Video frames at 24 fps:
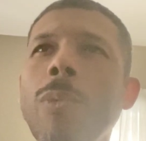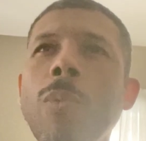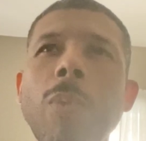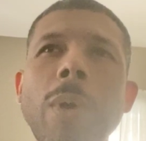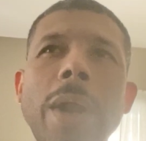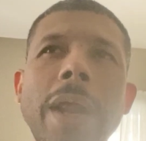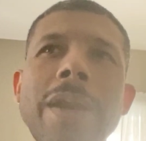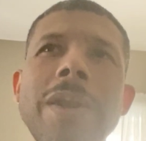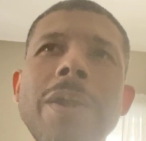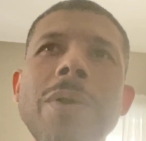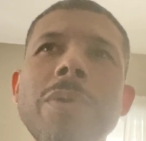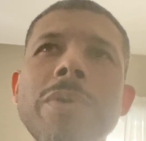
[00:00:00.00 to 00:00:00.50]
what
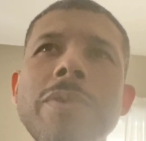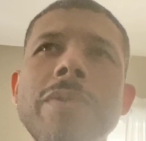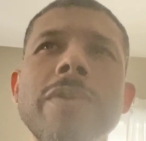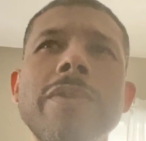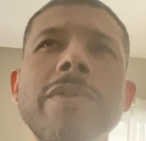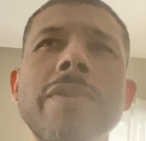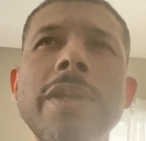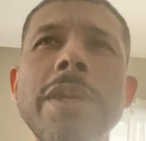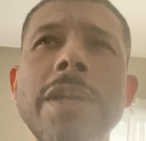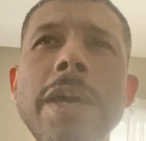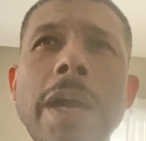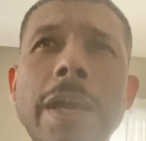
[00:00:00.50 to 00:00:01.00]
I noticed is
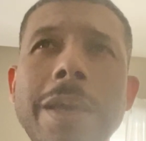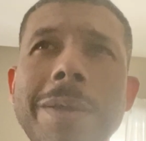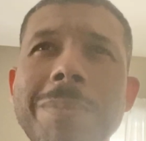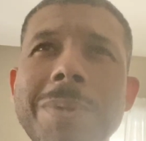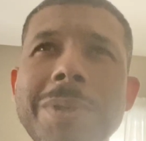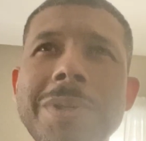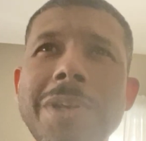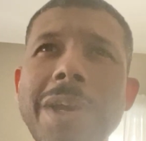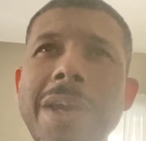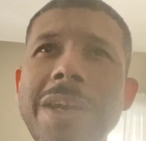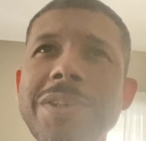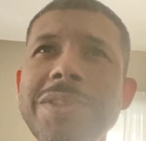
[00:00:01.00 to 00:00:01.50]
the
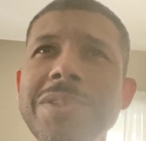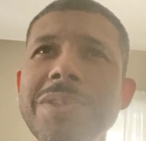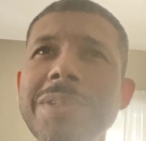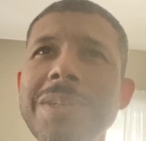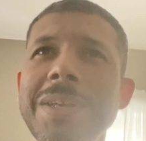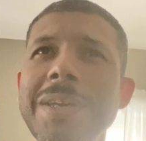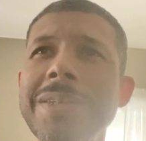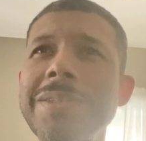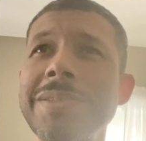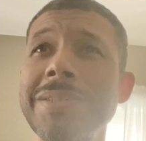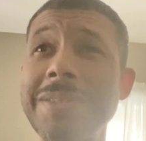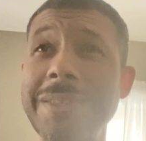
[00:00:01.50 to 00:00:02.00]
documentation
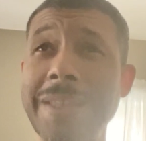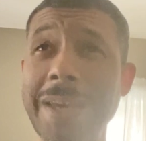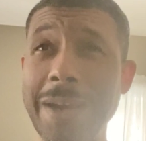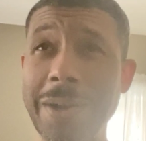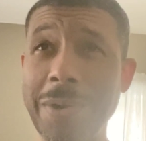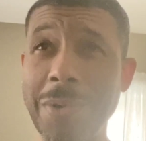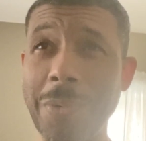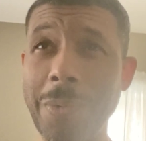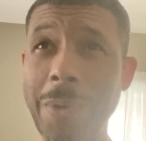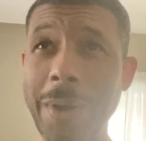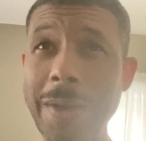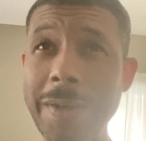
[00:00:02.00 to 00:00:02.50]
isn't that
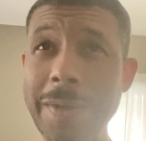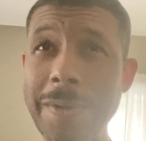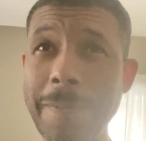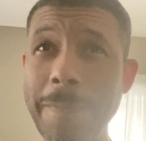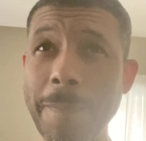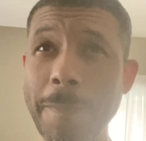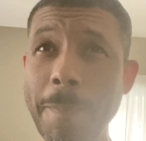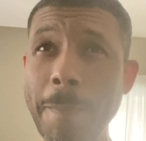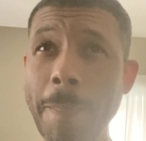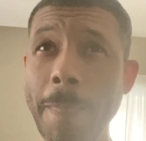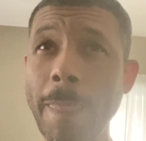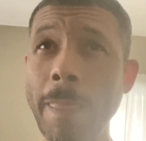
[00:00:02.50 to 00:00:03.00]
great.
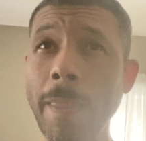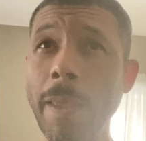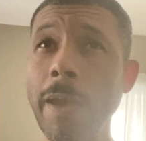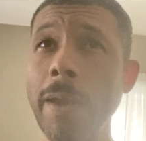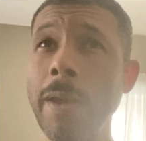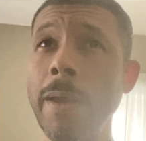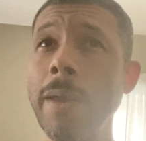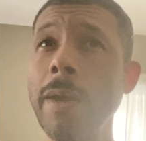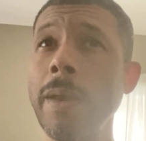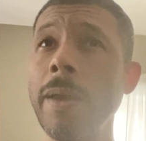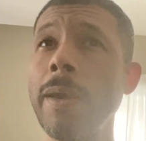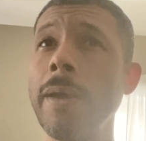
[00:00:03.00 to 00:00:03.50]

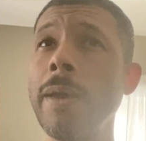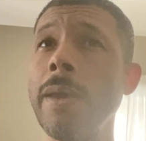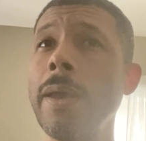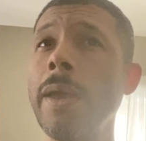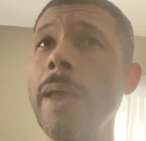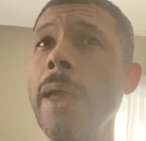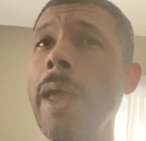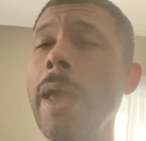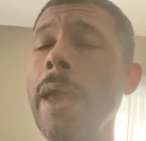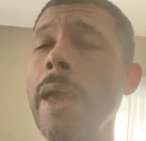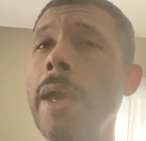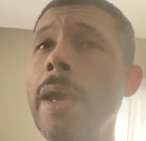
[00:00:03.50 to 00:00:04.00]

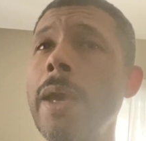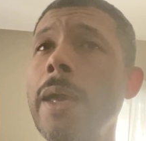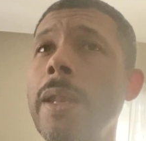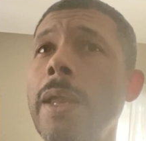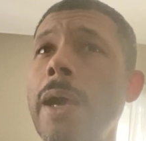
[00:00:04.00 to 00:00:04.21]
And